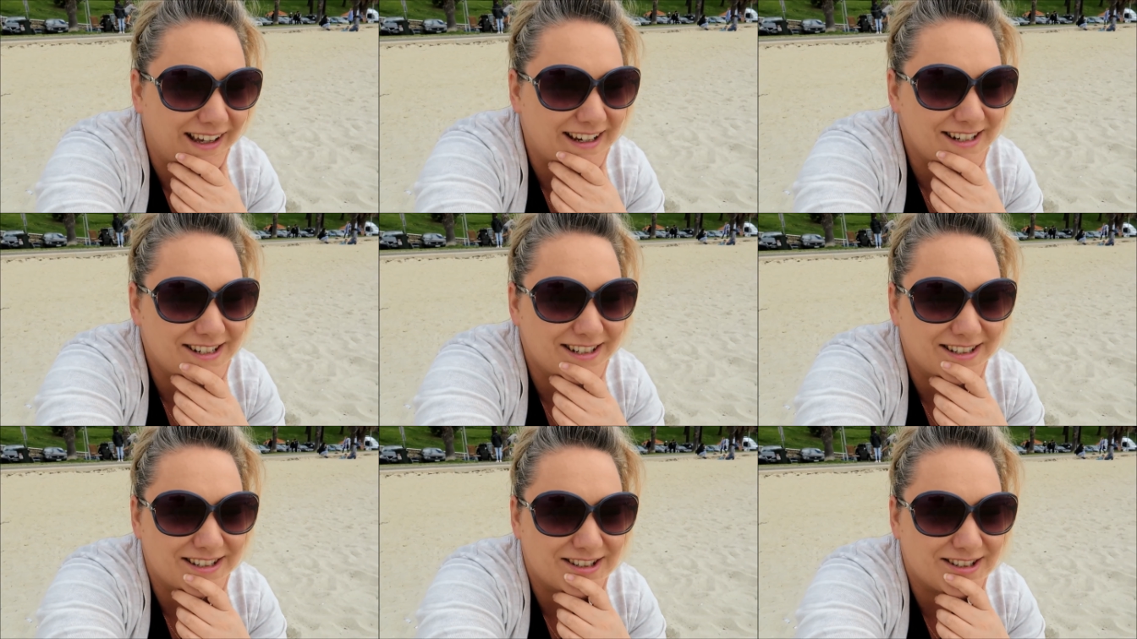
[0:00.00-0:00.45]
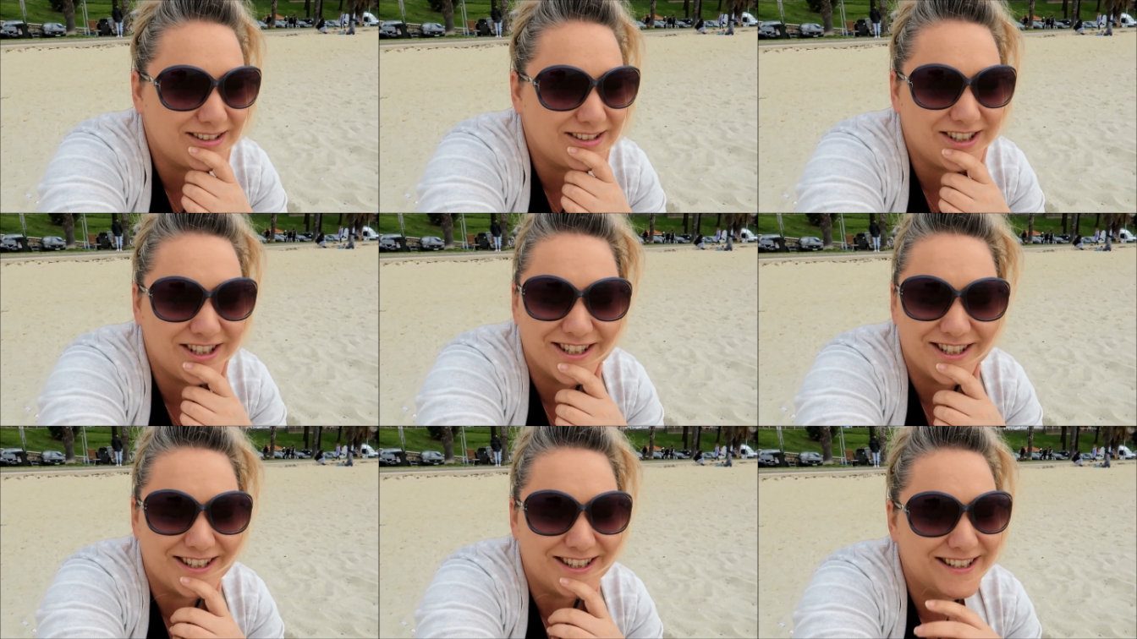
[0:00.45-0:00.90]
Like just
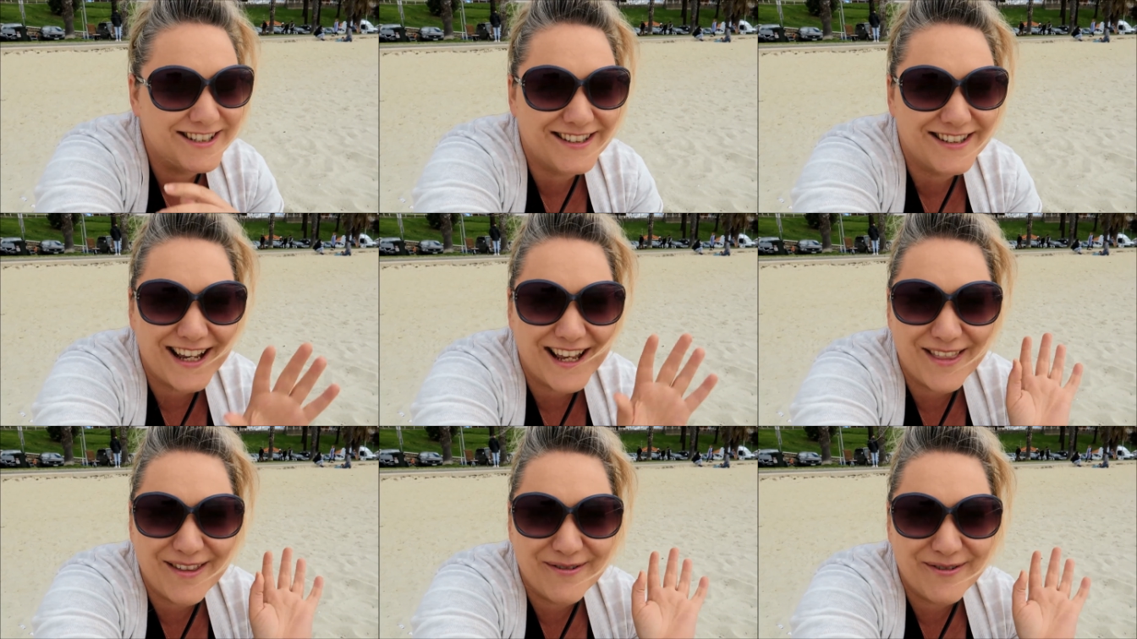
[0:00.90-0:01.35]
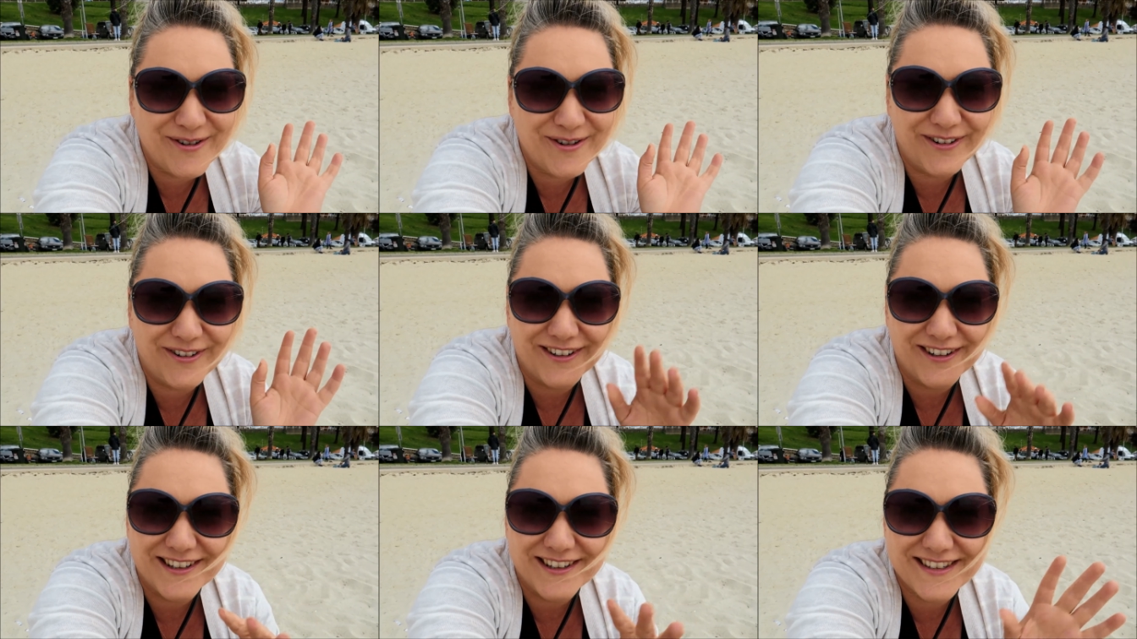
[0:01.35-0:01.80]
to see the
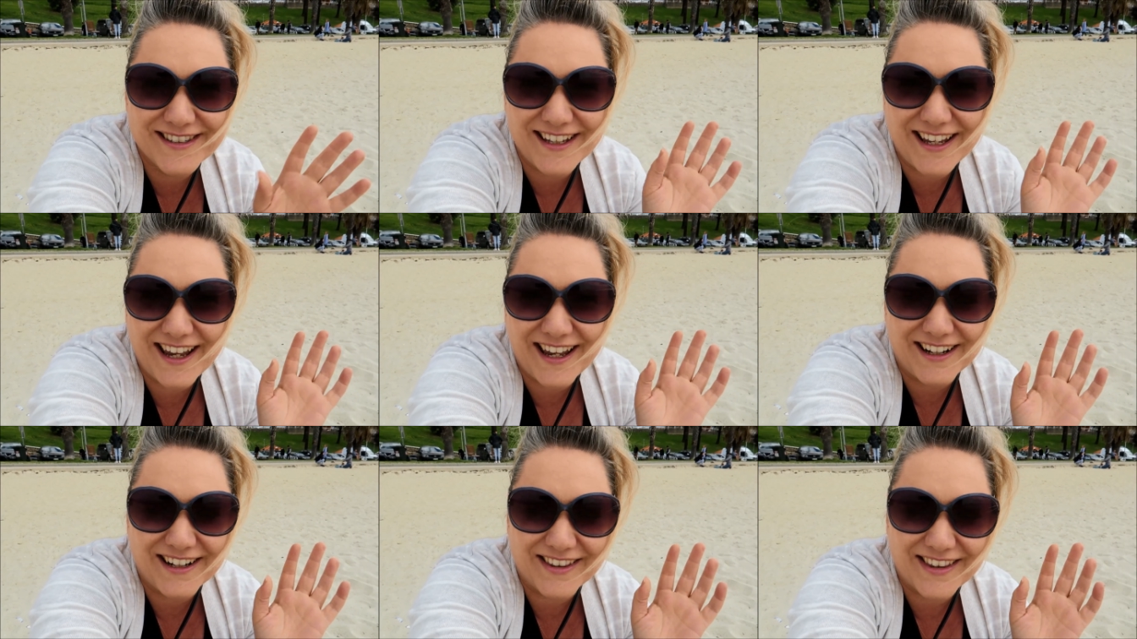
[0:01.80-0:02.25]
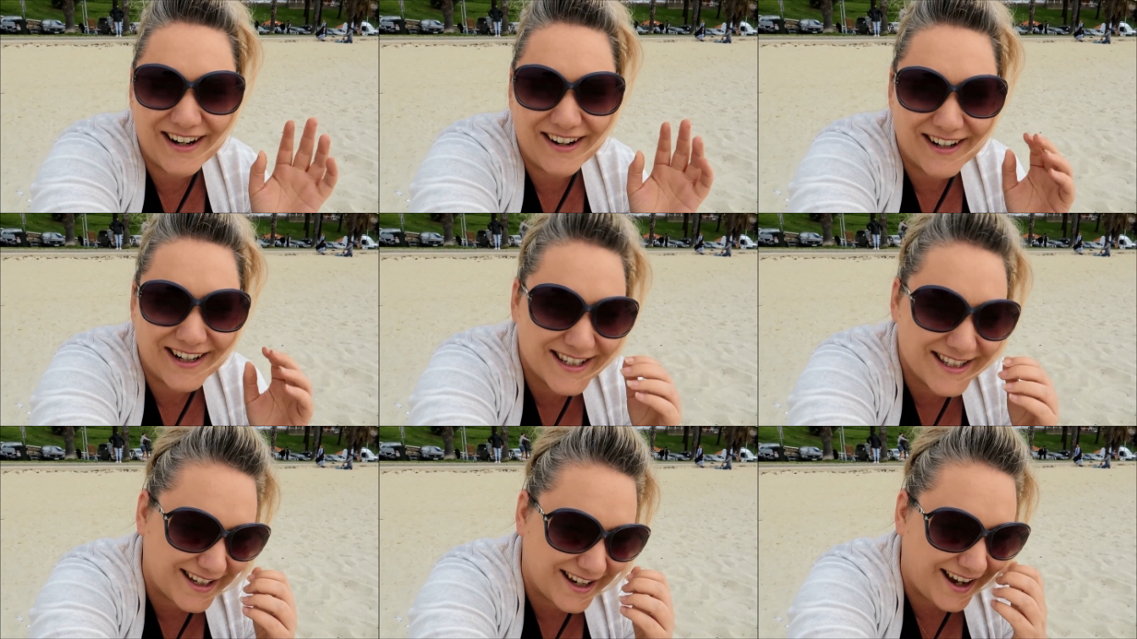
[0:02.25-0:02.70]
water and sand,
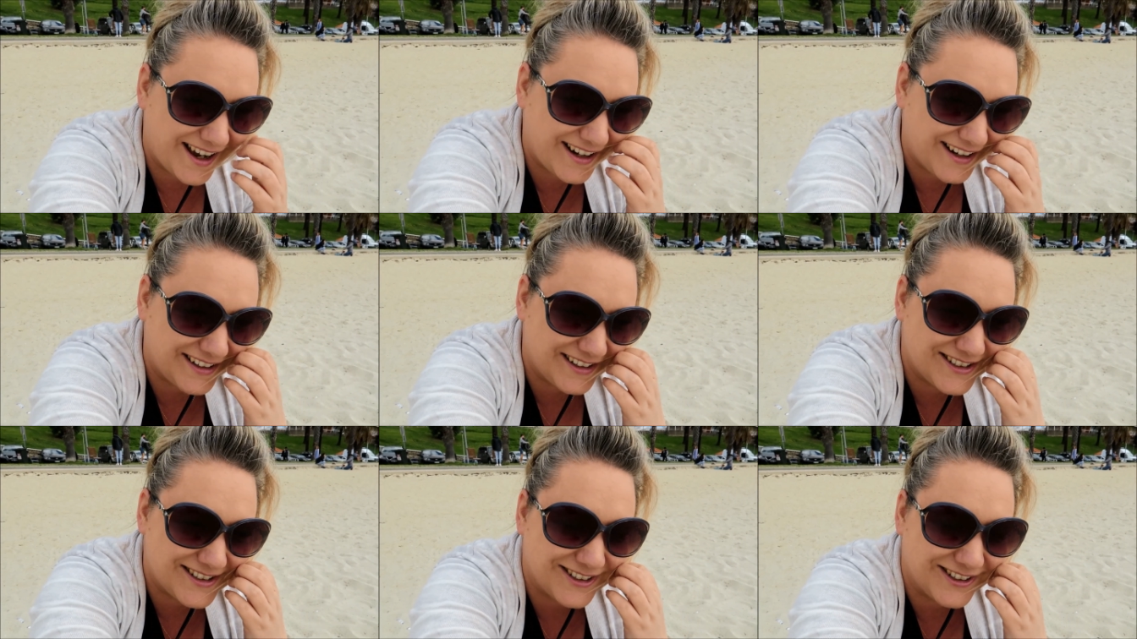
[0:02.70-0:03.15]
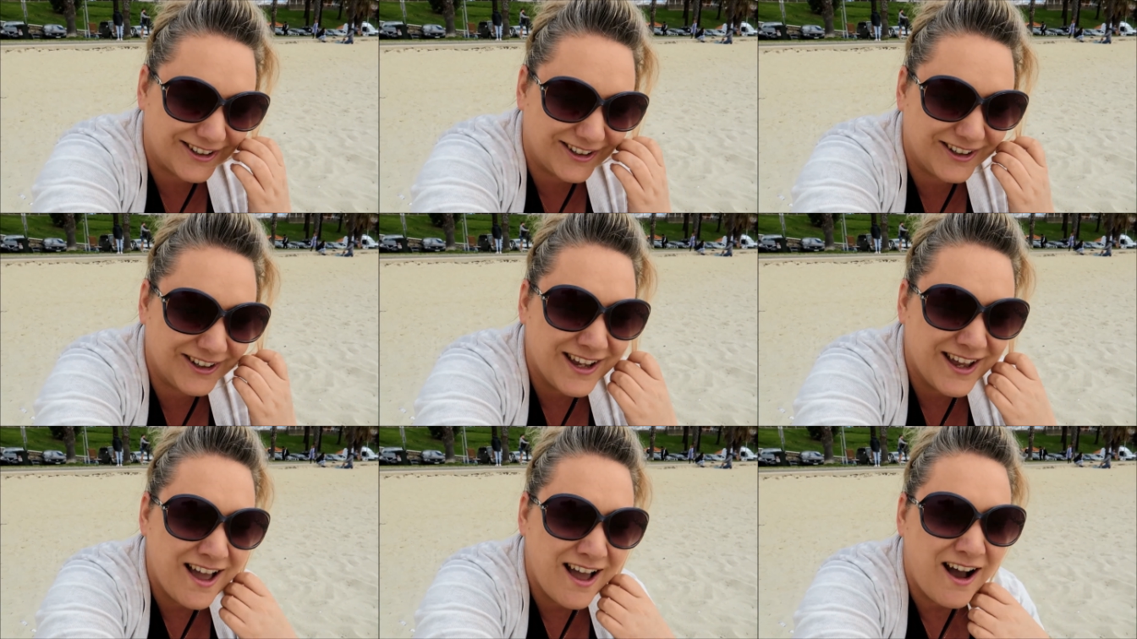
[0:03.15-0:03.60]
they're excited, you
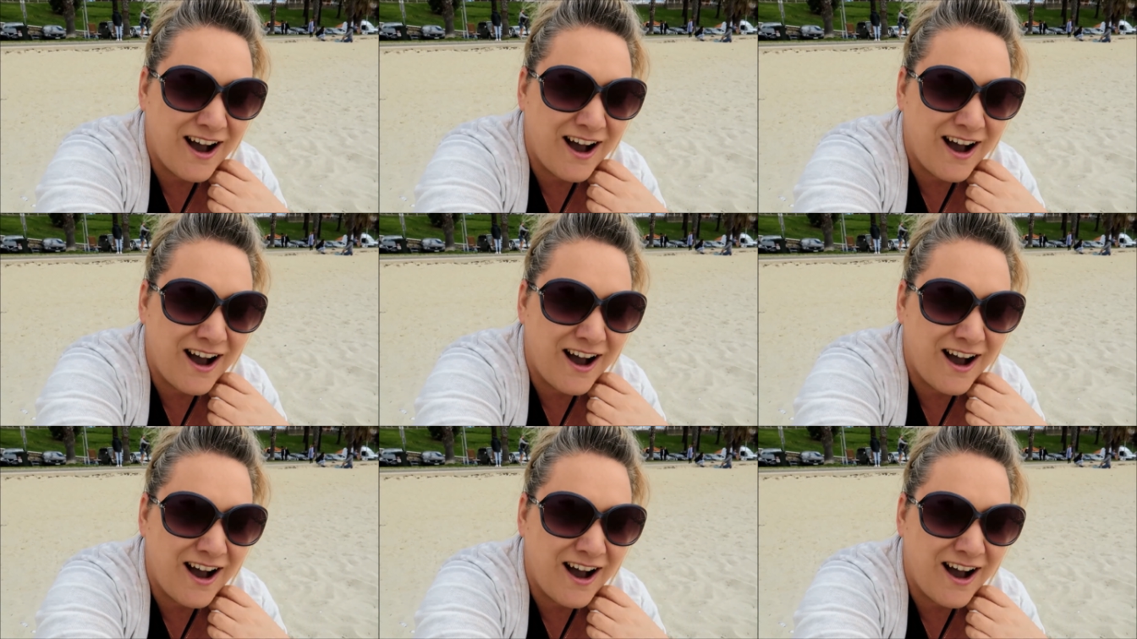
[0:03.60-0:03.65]
know.